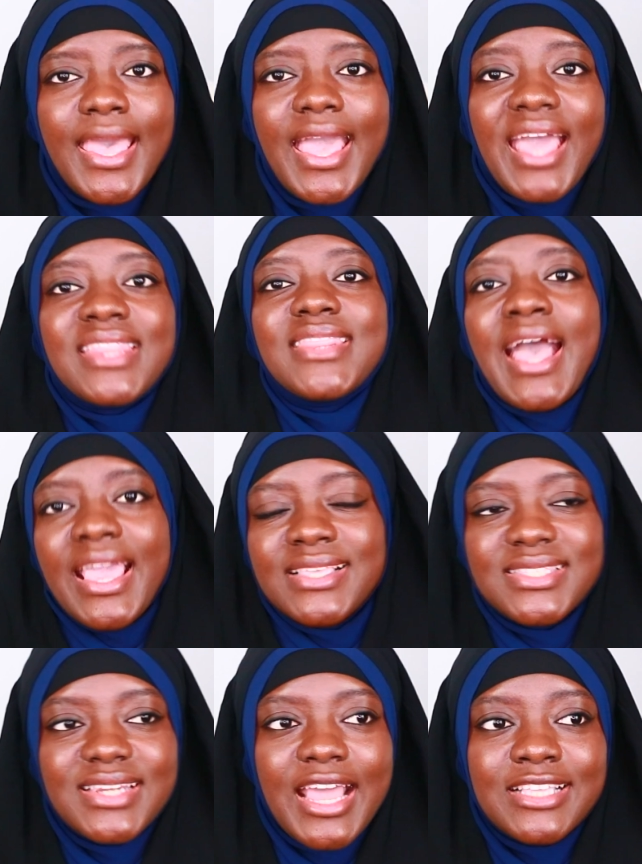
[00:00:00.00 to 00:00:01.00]
And that
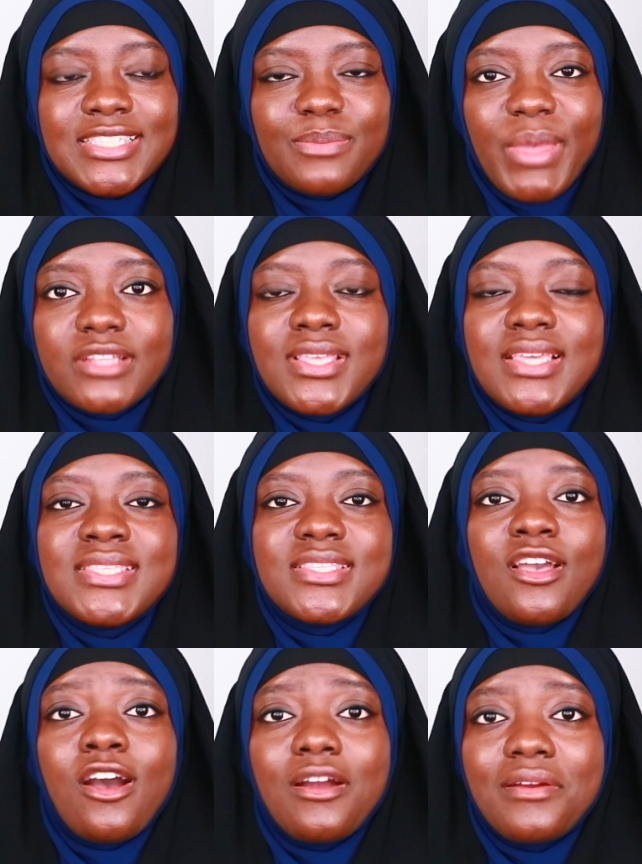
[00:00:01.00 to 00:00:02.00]
is an aspect to
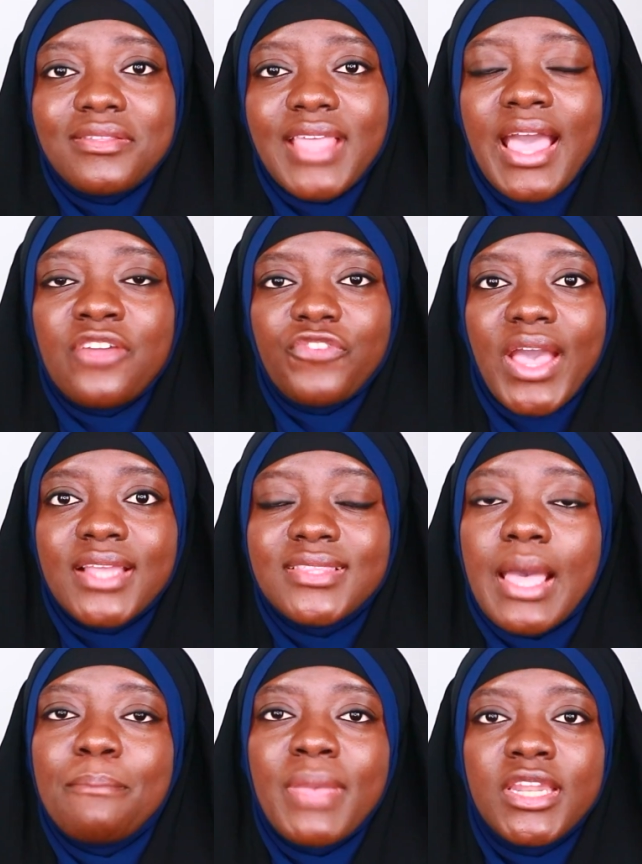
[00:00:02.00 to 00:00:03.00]
Istikhara that I find
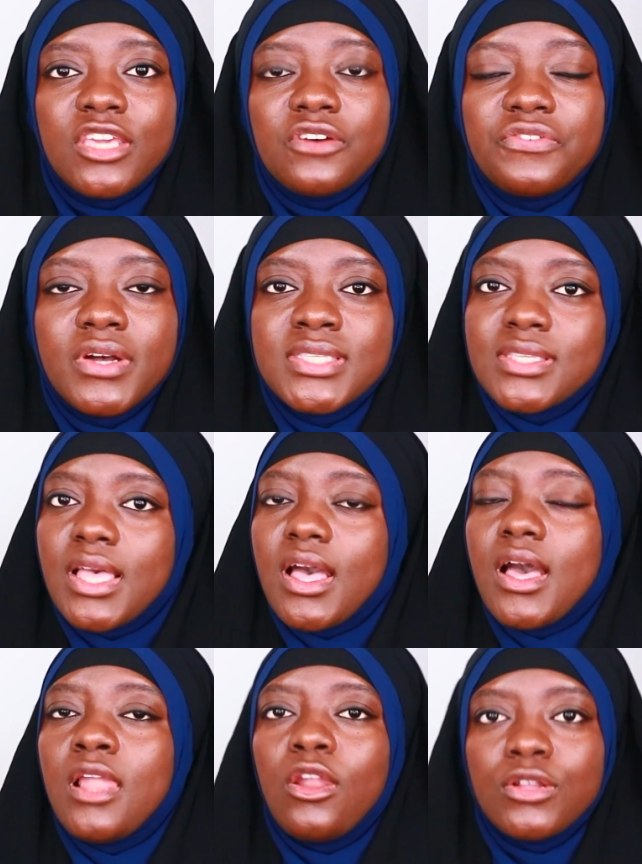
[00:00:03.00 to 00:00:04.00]
that many of us,
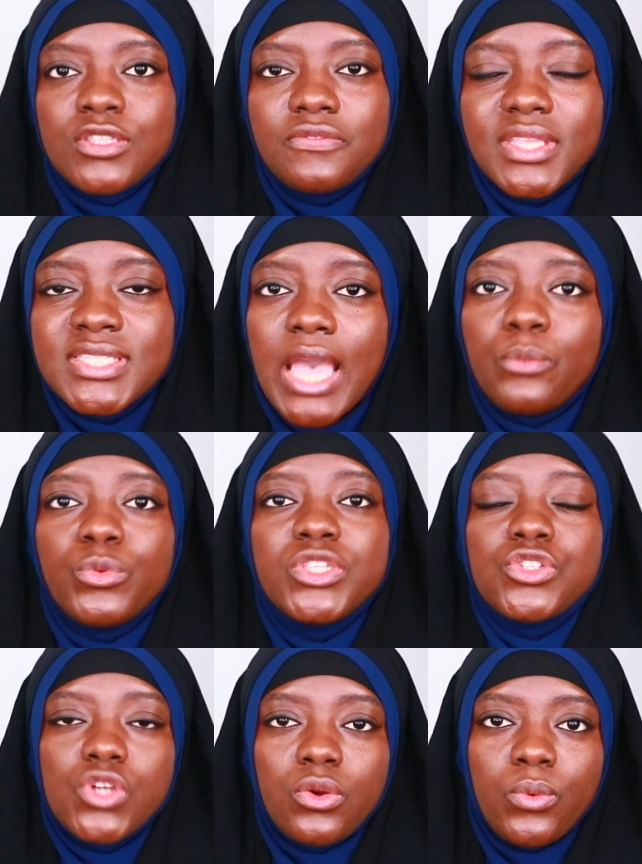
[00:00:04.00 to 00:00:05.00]
a lot of the time, we
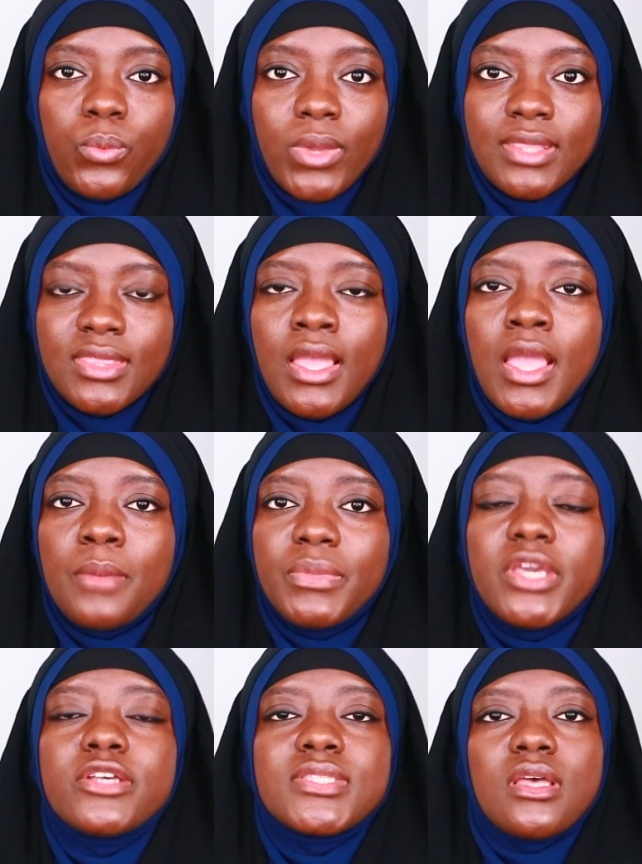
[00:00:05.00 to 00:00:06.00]
struggle with,
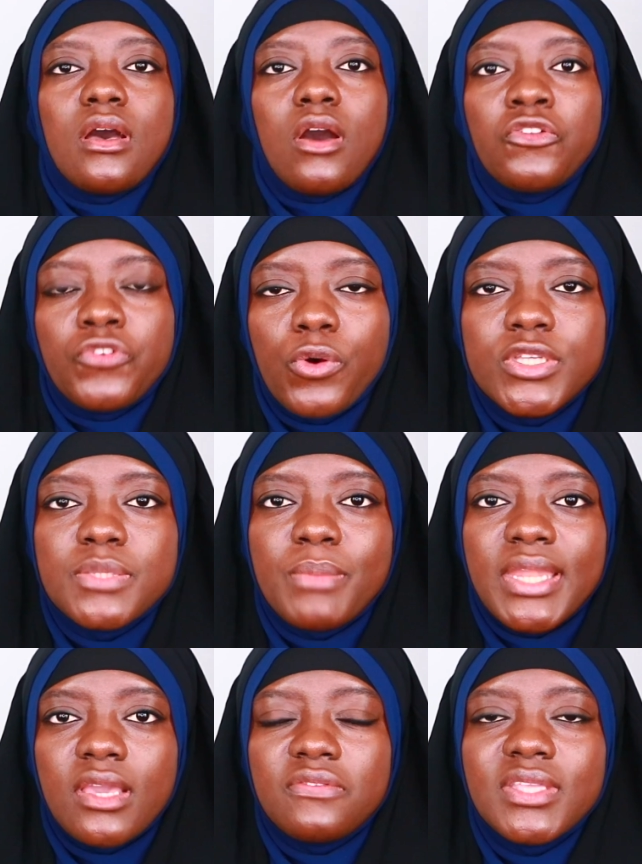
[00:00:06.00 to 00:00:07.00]
because of course
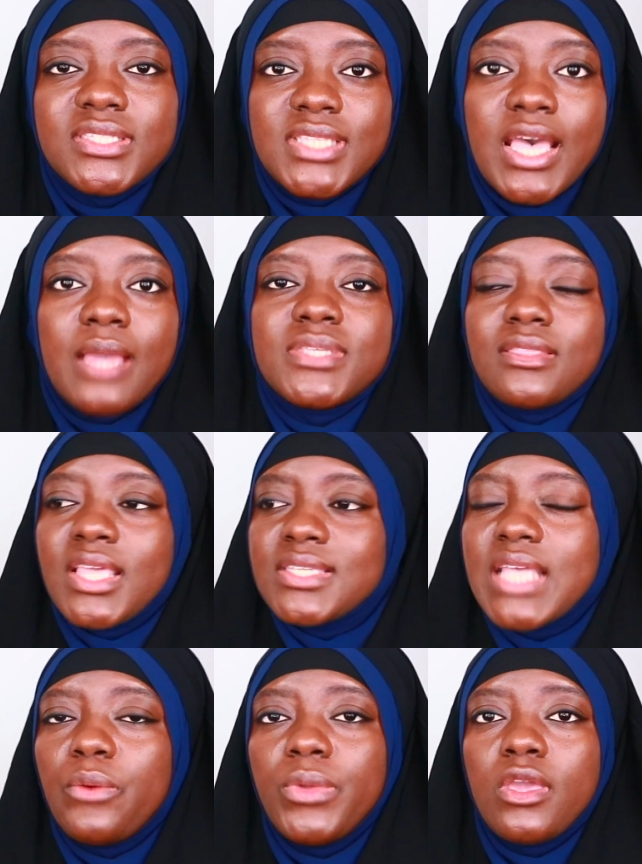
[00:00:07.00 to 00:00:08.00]
many of the times the things
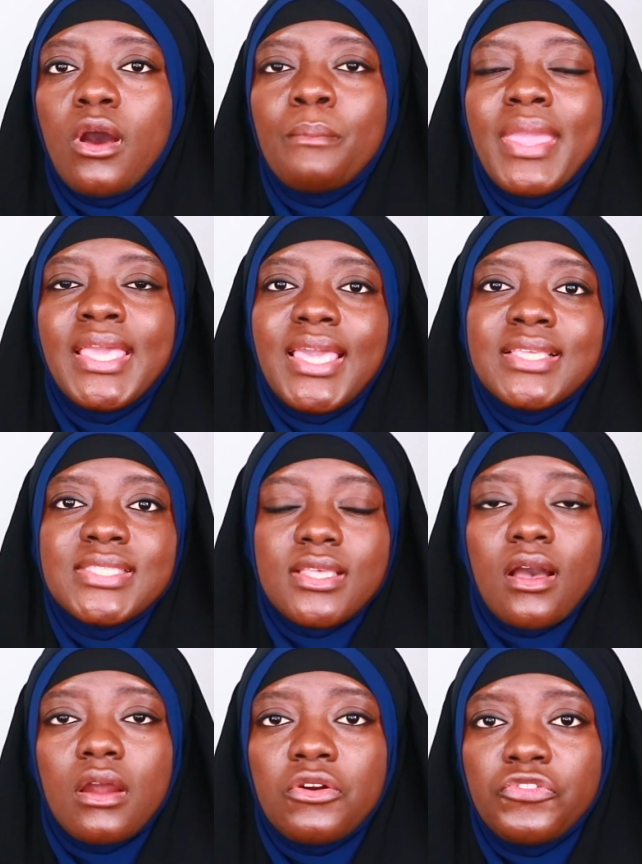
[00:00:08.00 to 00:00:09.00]
that we are making
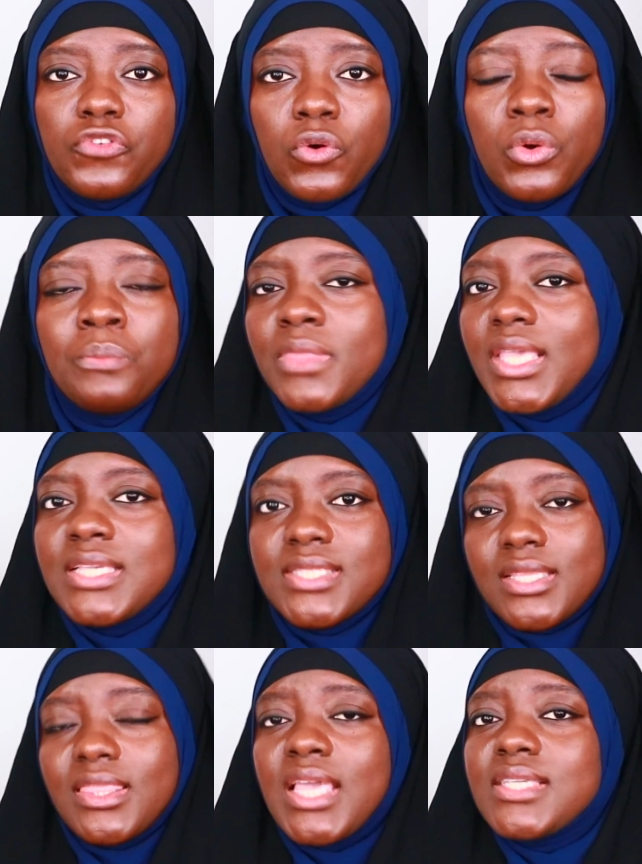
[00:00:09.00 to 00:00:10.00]
Istikhara for is
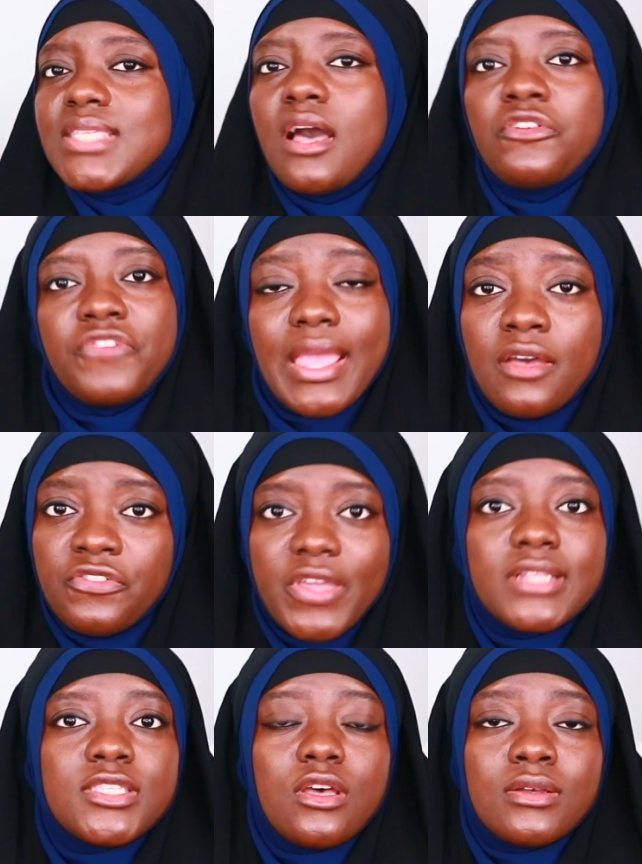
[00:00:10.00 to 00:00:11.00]
the things that
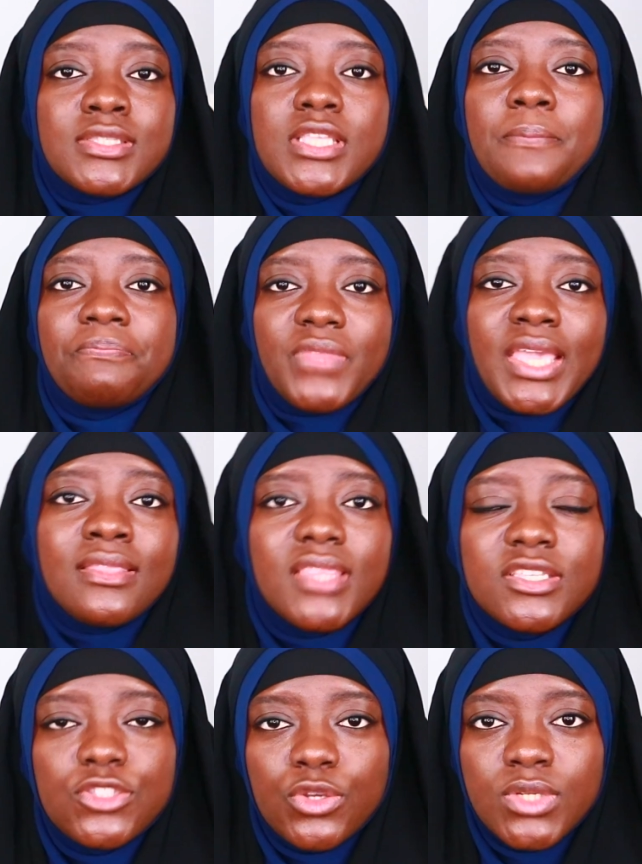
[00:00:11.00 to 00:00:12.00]
affect us in
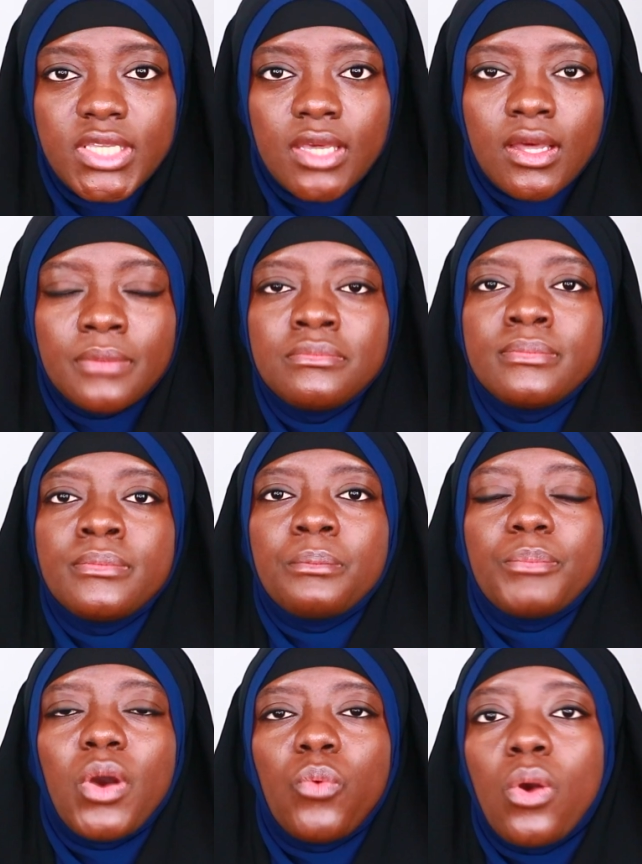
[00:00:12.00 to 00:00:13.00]
this dunya.
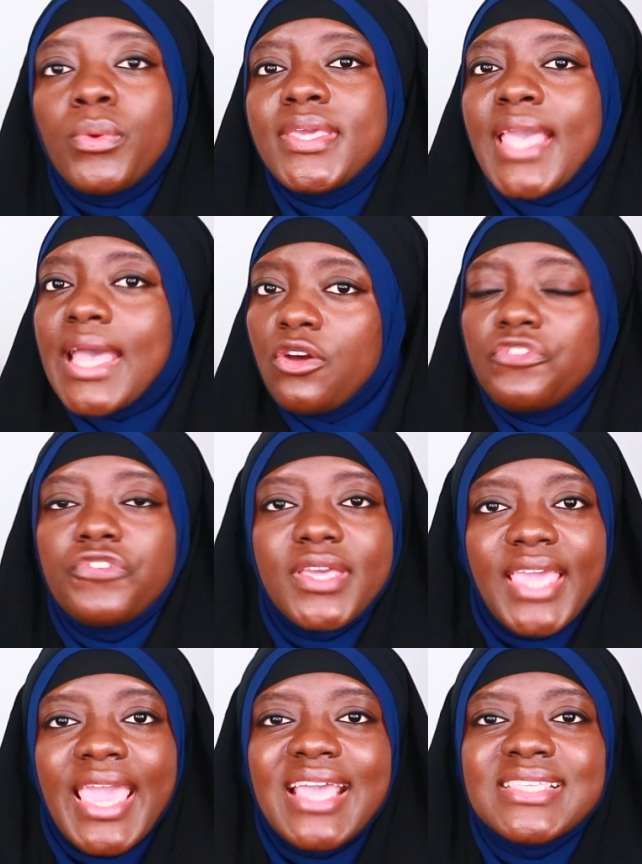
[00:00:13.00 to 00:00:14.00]
But what we cannot
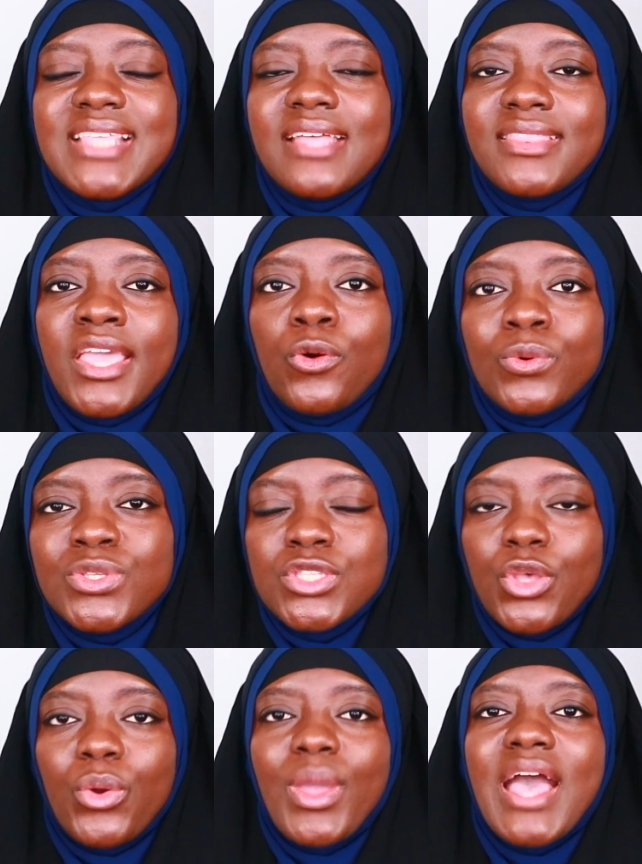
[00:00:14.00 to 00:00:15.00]
forget is that they
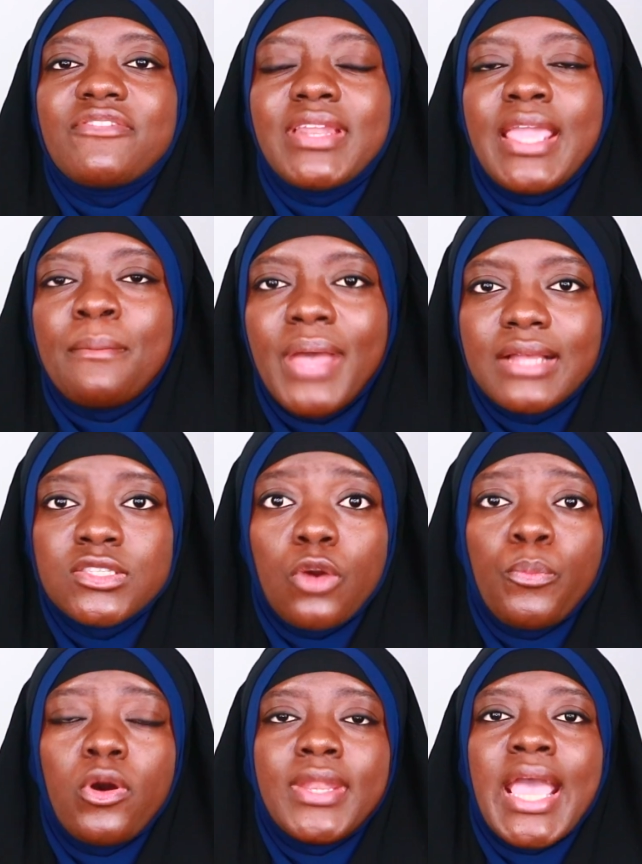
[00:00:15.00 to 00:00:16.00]
also have an impact
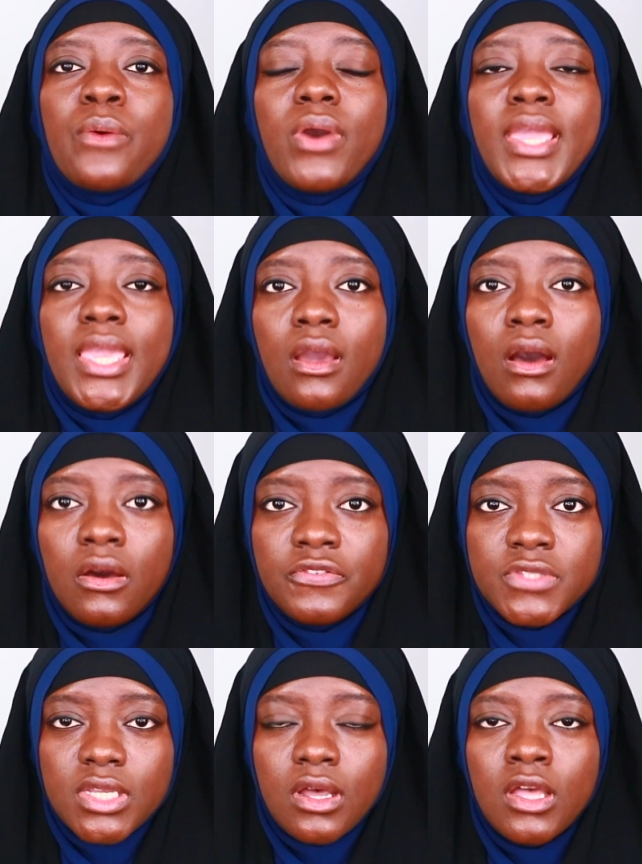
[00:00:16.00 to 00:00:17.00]
upon our
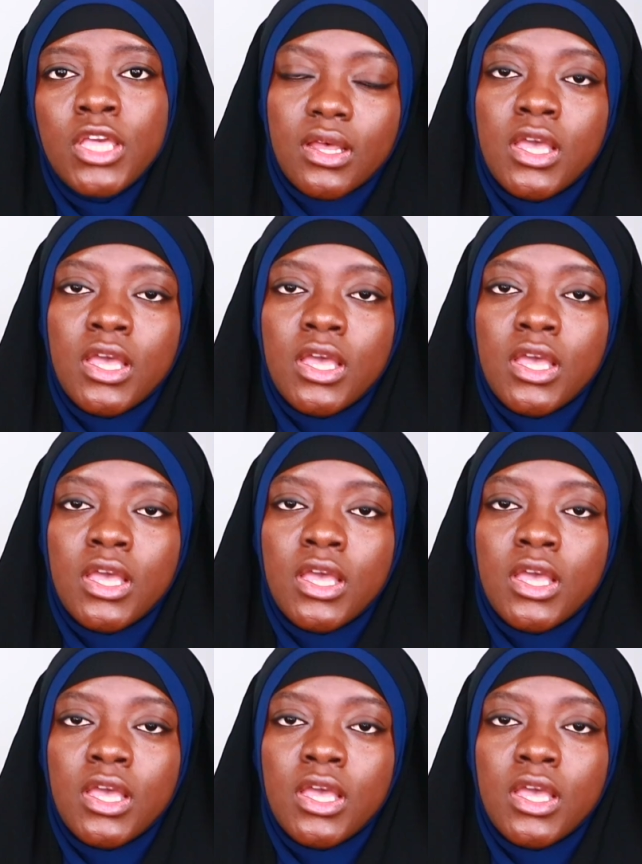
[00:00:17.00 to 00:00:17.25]
hereafter.